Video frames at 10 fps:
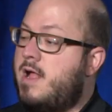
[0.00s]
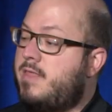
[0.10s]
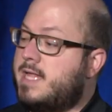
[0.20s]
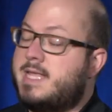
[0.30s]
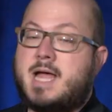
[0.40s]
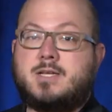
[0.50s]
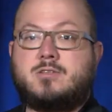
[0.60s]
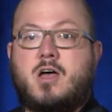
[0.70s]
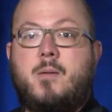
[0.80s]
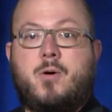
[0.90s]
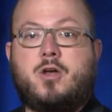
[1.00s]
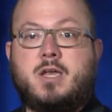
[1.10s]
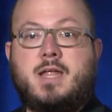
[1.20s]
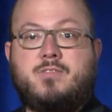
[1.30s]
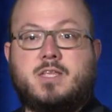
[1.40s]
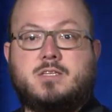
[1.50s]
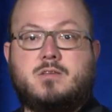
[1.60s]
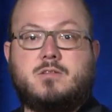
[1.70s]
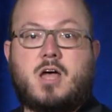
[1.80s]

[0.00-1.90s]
that attaches up underneath this